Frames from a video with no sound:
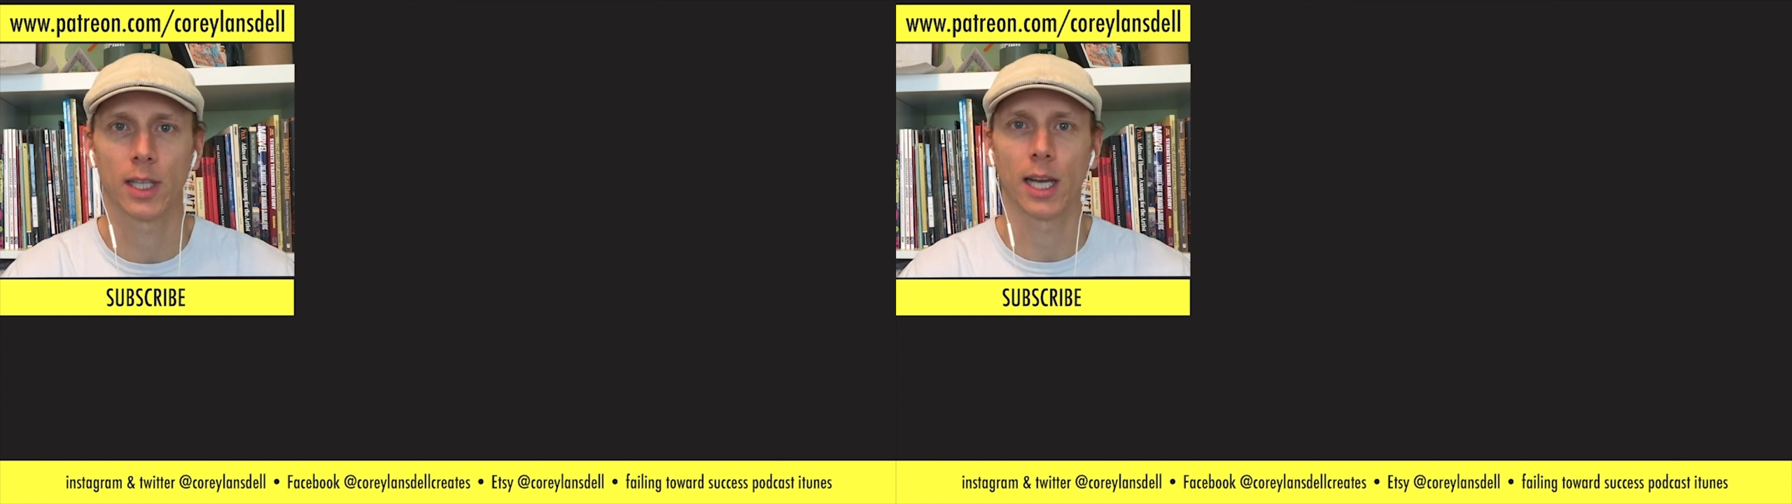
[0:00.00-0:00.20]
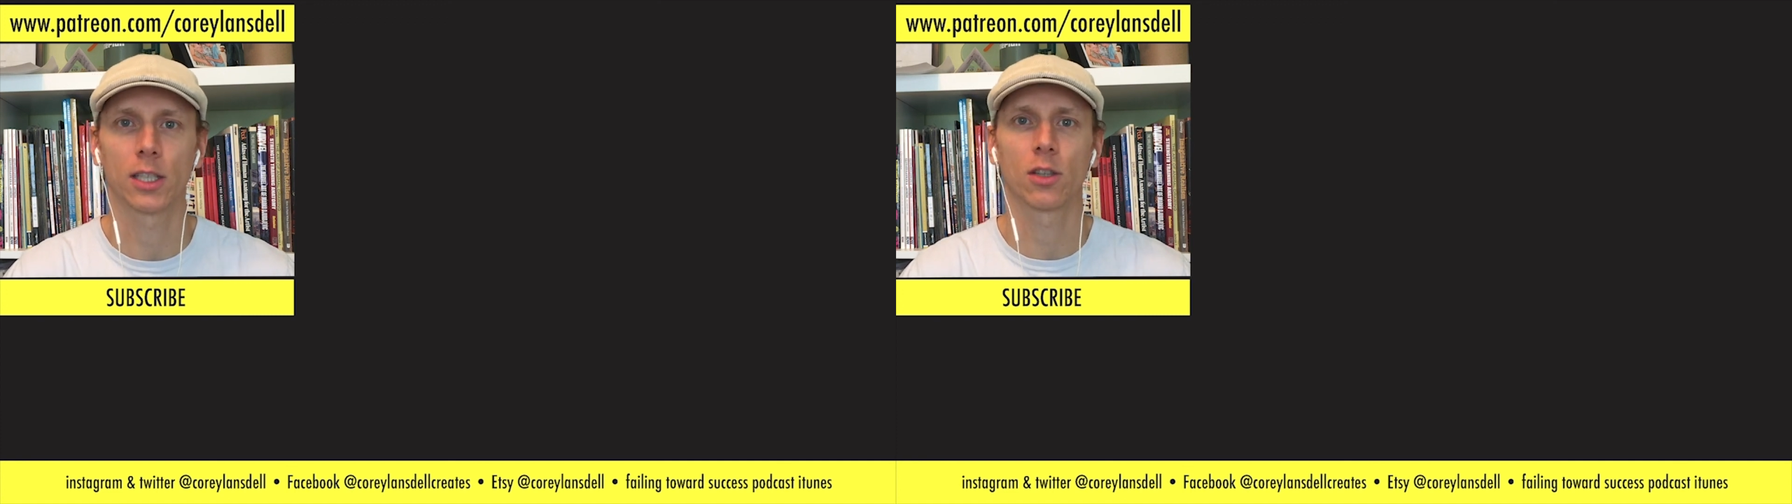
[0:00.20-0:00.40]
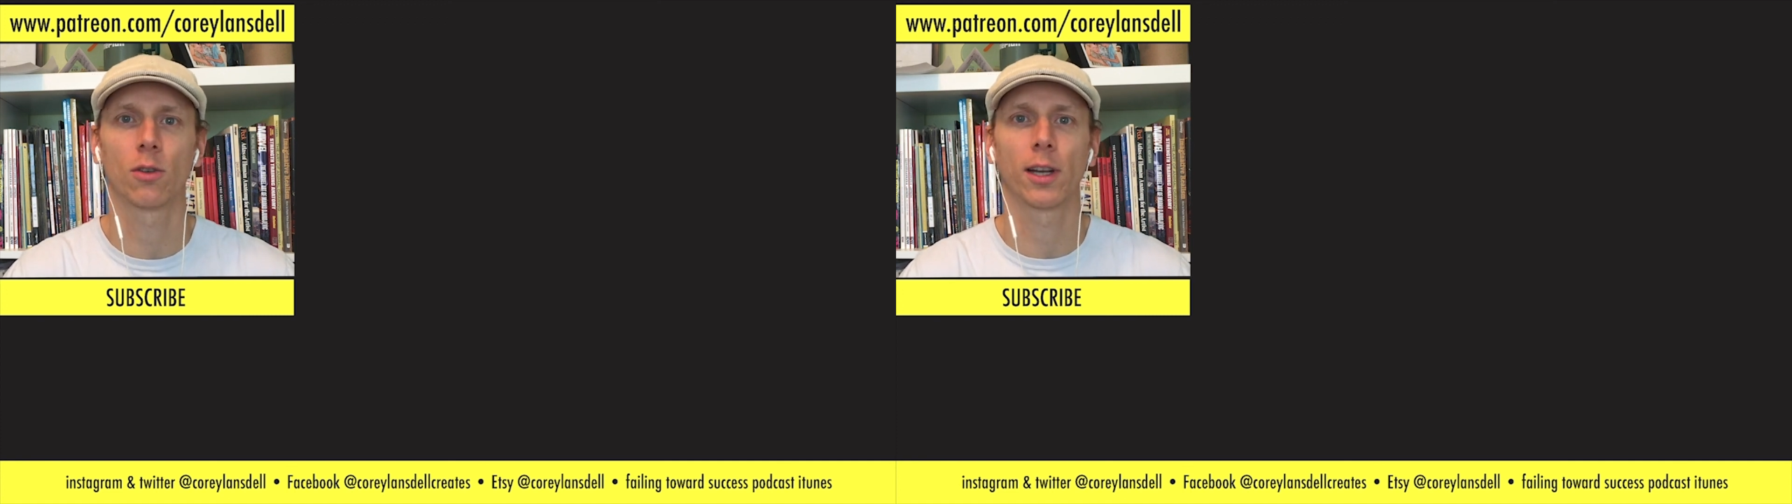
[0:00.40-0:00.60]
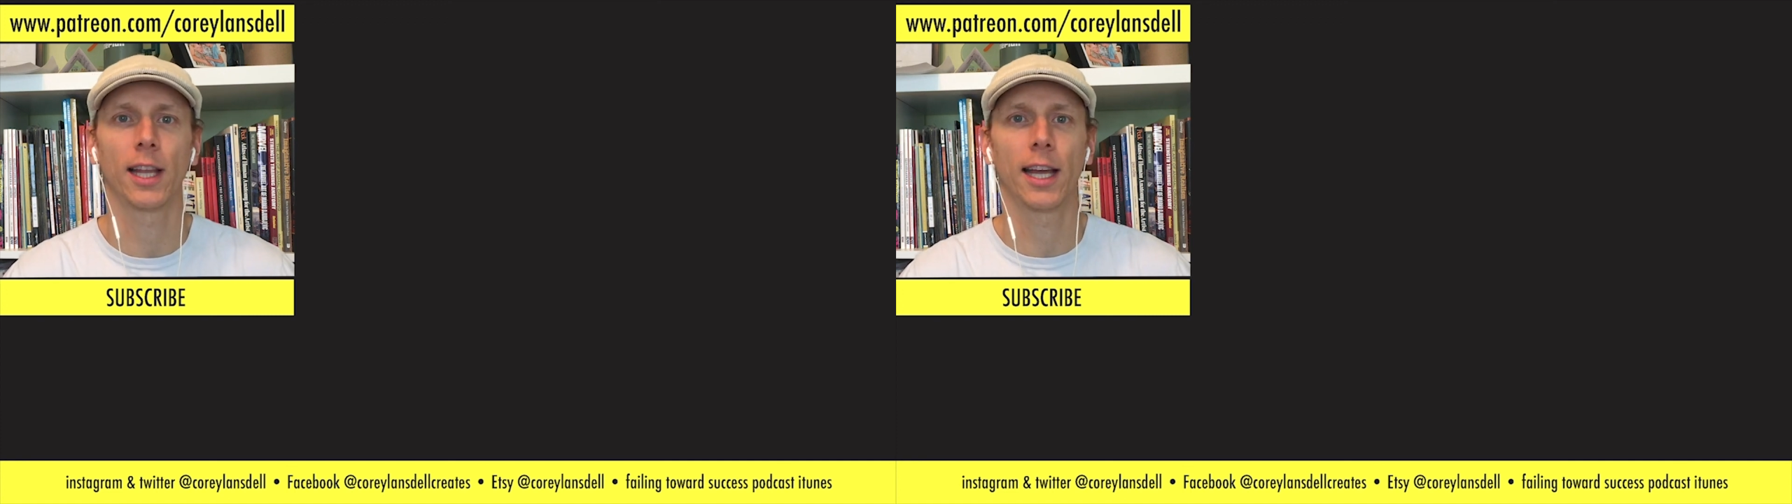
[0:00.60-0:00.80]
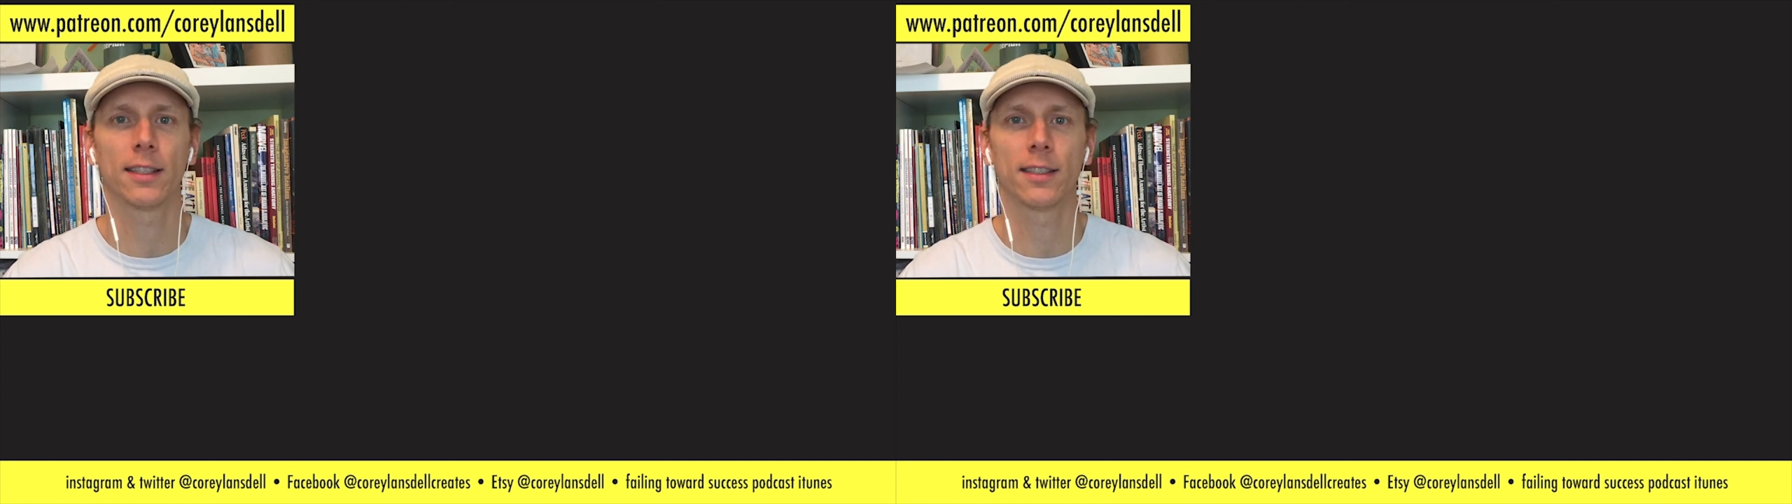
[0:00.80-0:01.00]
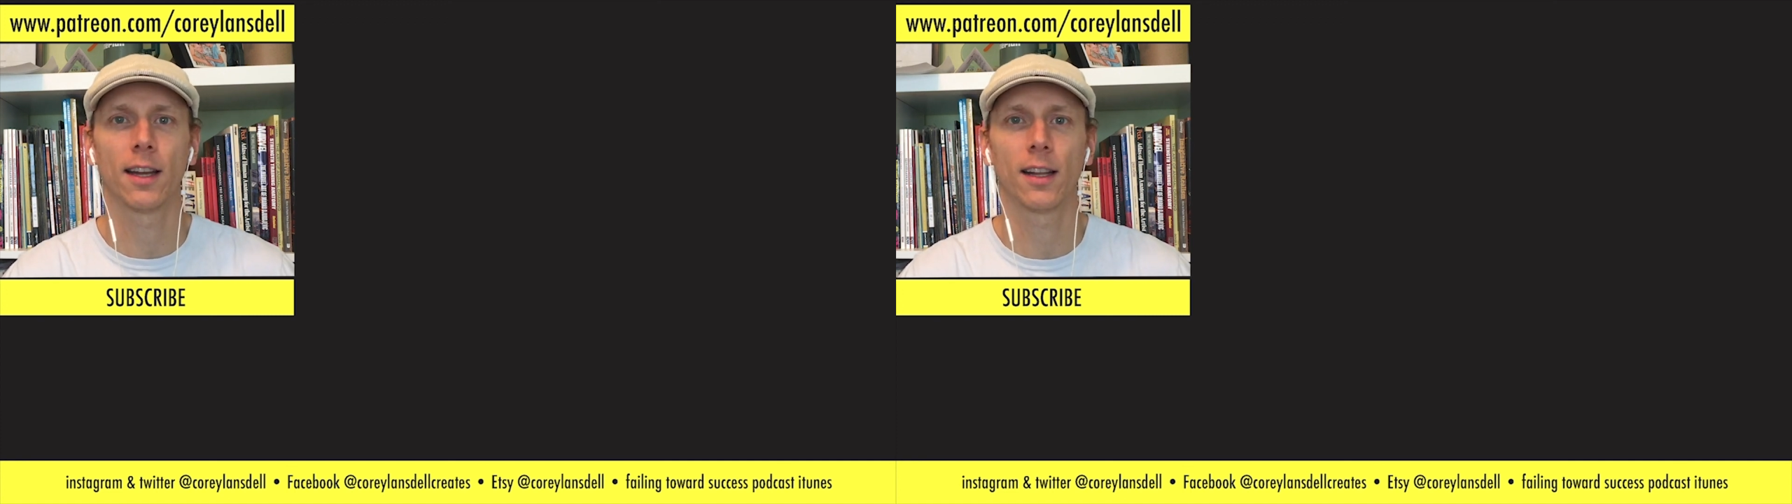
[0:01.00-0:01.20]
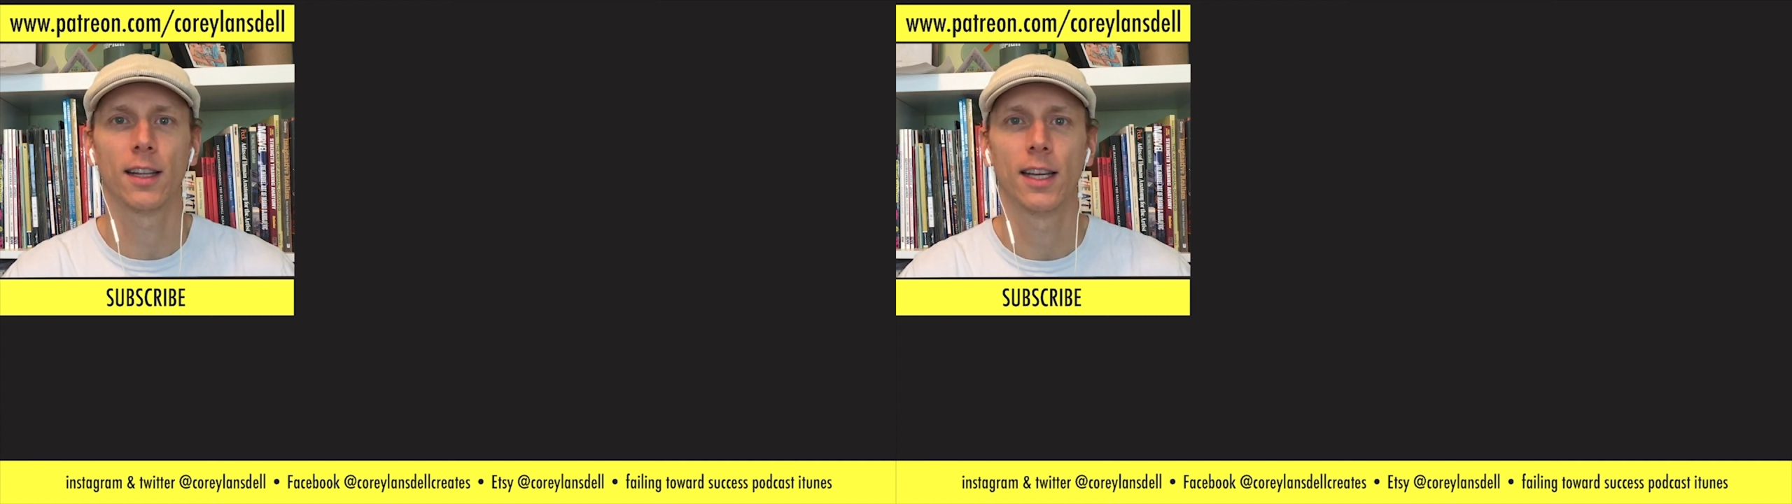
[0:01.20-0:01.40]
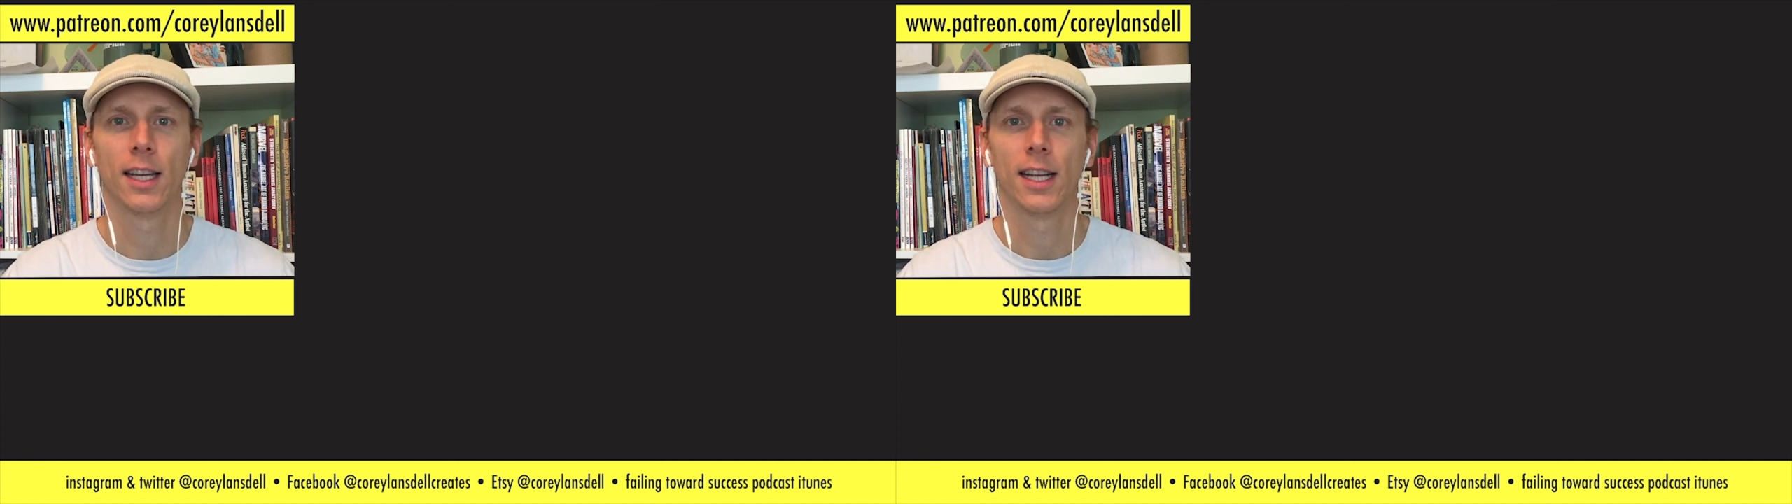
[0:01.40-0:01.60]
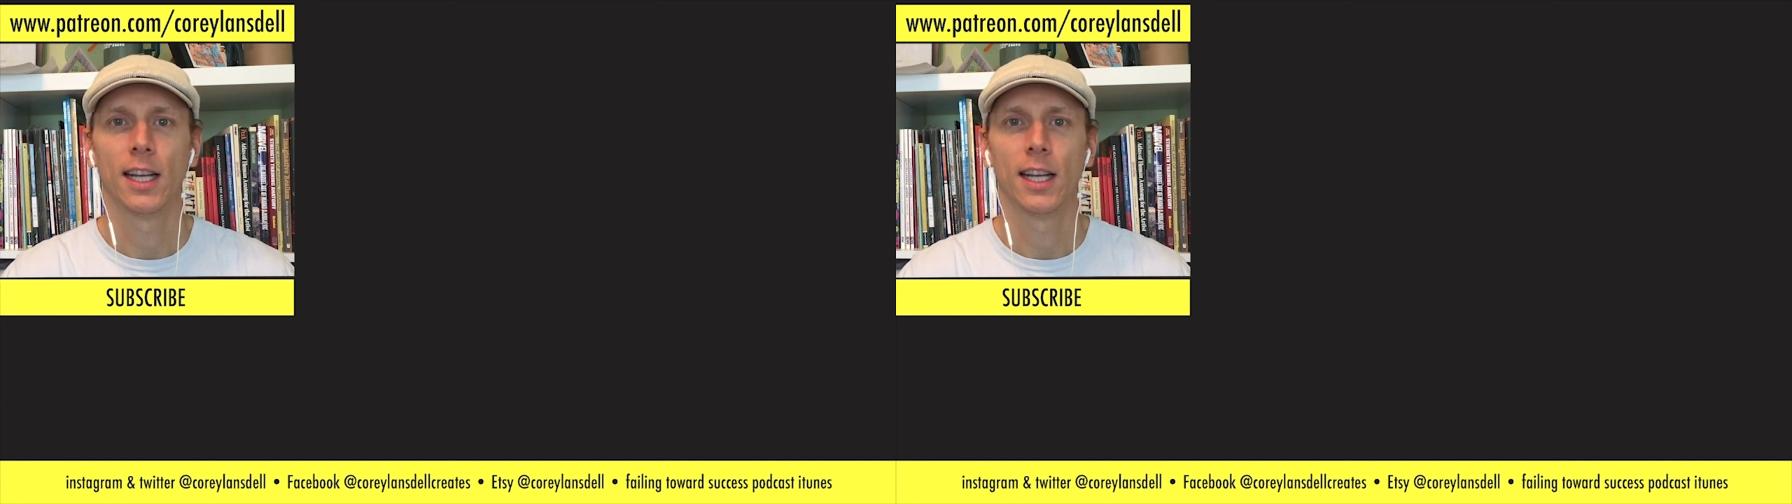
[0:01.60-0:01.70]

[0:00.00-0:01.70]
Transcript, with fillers: slash Cory Lansdell.